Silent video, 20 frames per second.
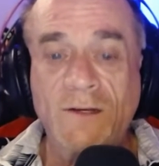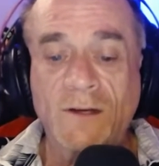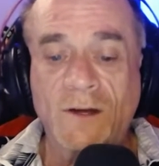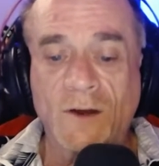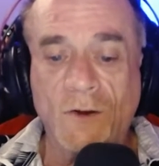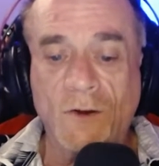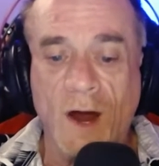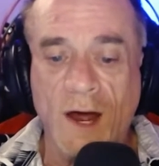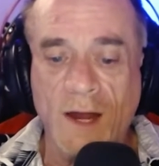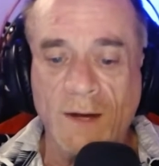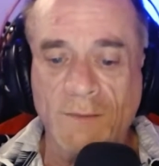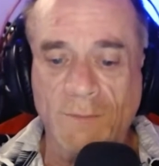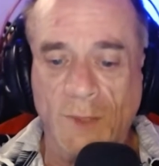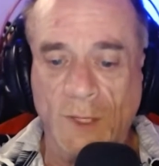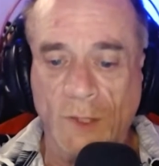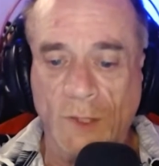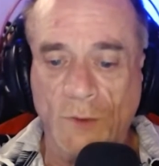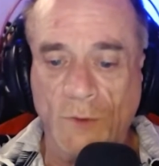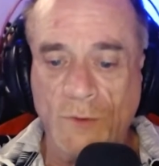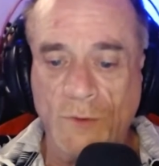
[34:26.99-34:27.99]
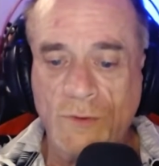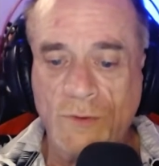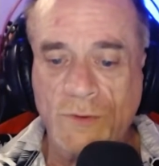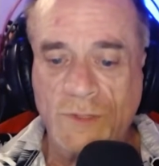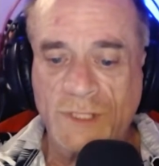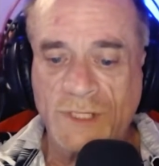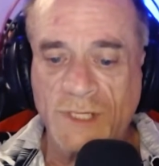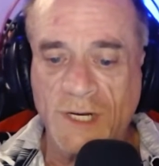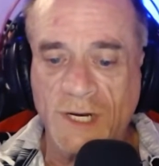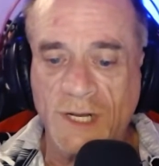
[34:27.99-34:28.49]
cried Baloo,
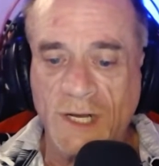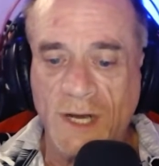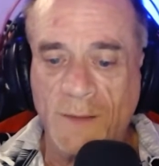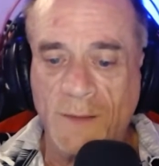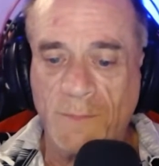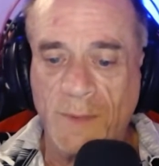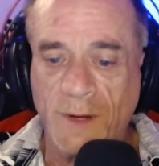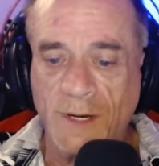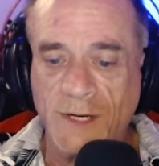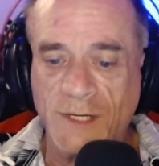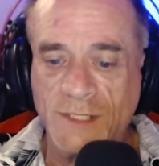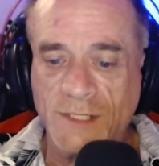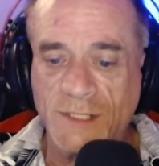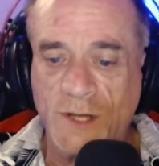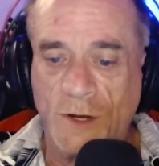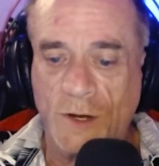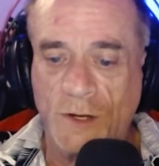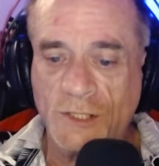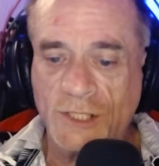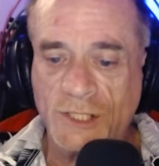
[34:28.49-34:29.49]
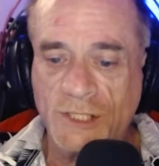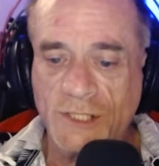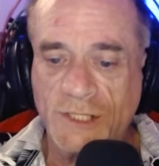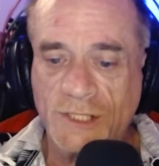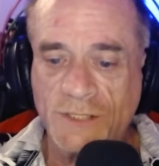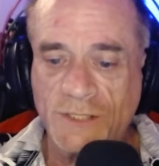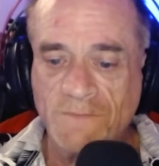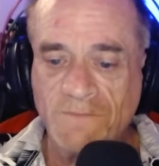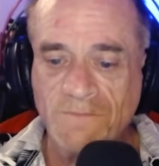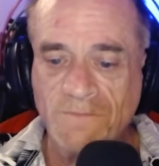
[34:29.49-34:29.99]
sitting up on his
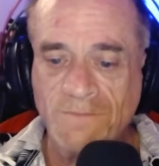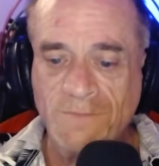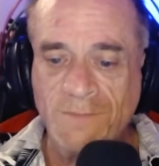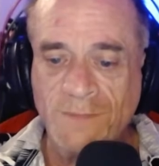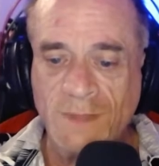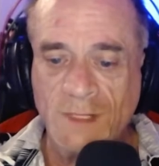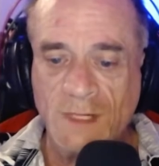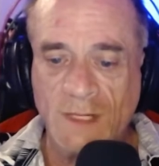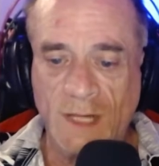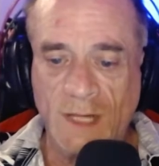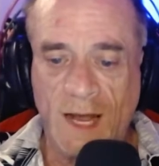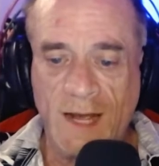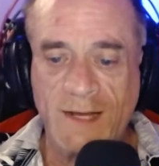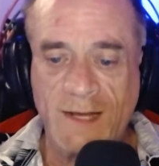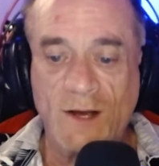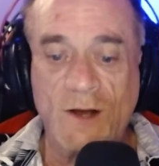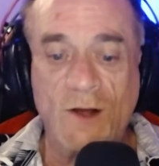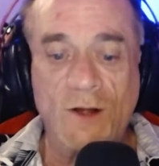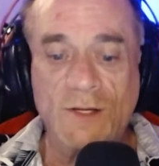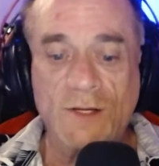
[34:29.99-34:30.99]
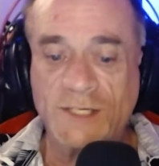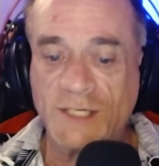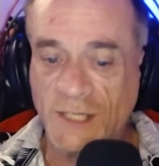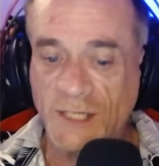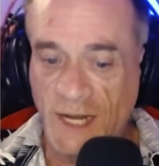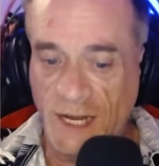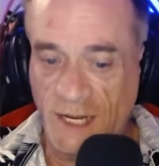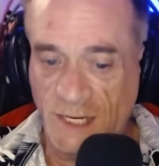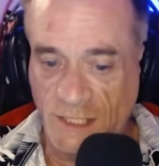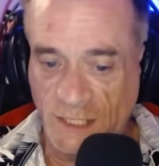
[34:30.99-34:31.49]
haunches. Like all
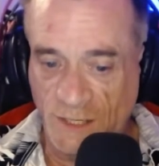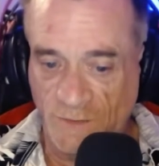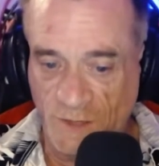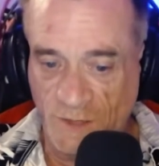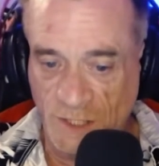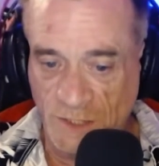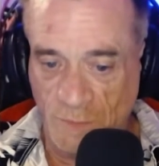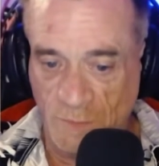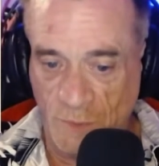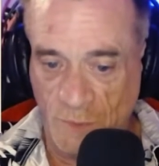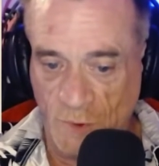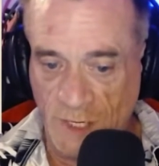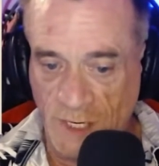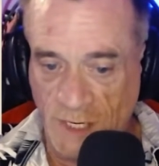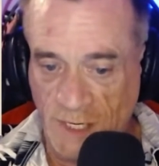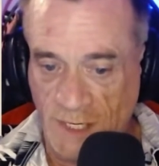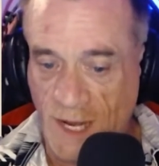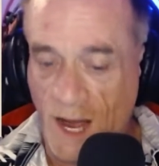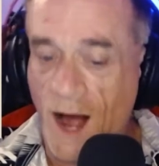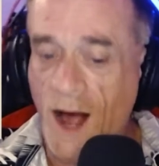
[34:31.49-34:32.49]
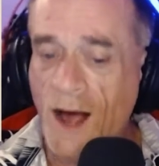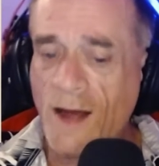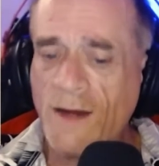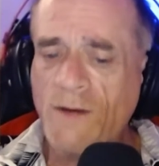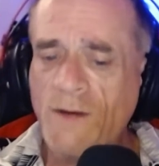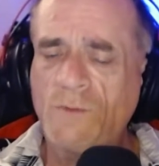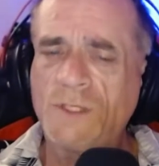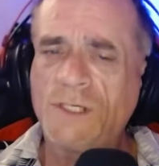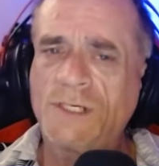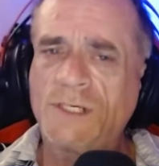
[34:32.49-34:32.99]
snakes of his breed, Cod
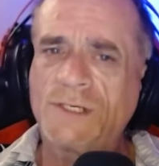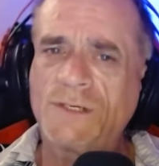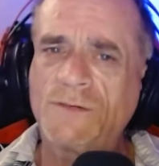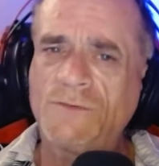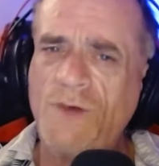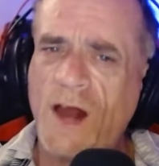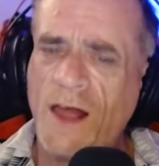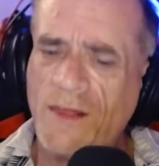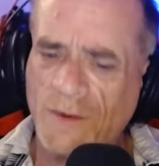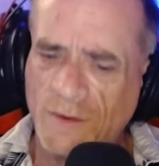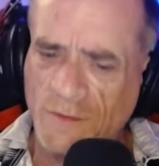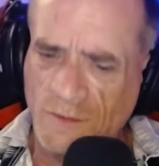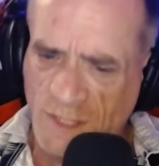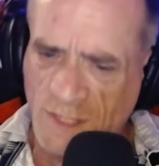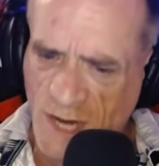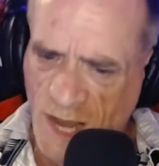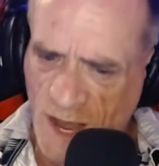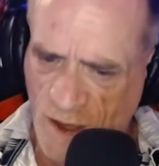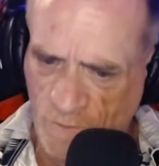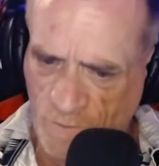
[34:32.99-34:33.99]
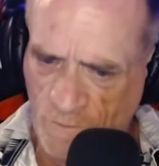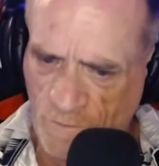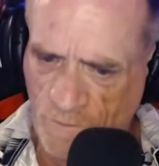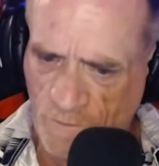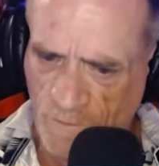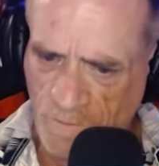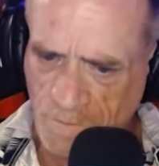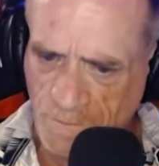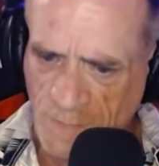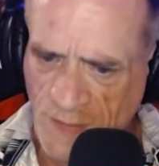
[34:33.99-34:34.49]
was rather
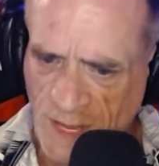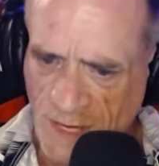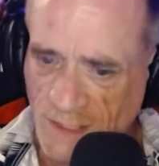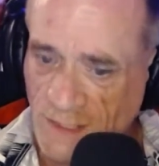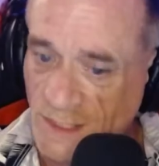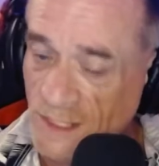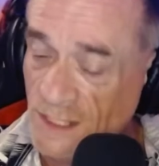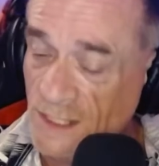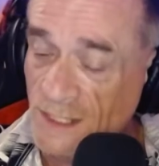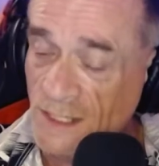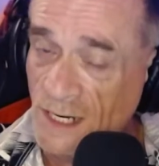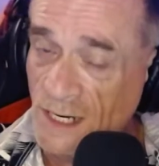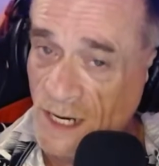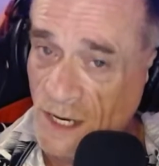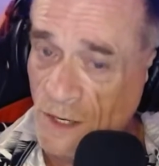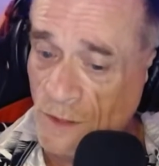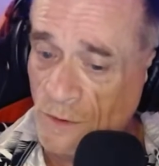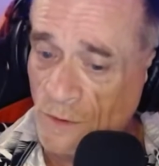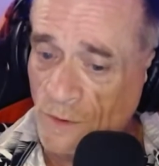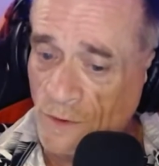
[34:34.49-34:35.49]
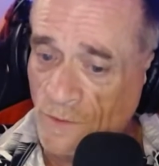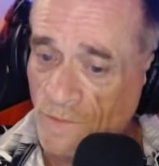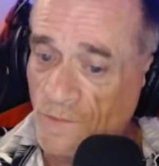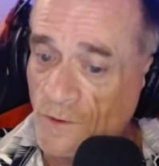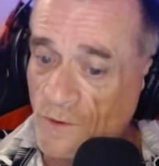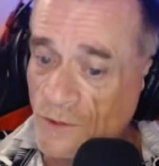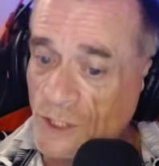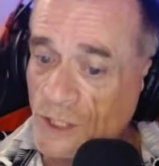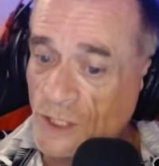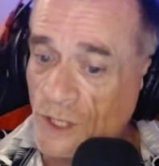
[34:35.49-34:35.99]
deaf and didn't hear the
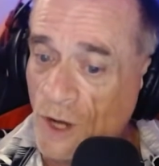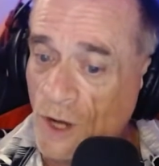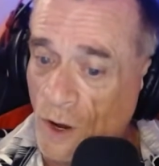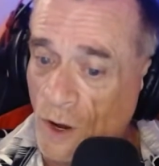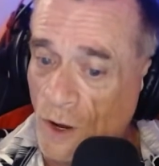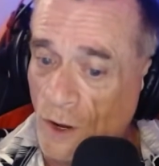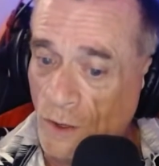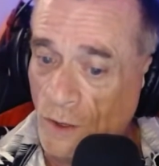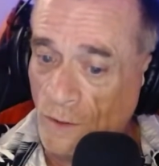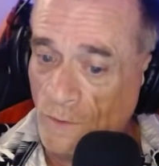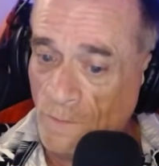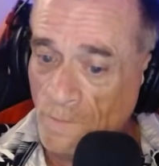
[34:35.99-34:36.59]
first call.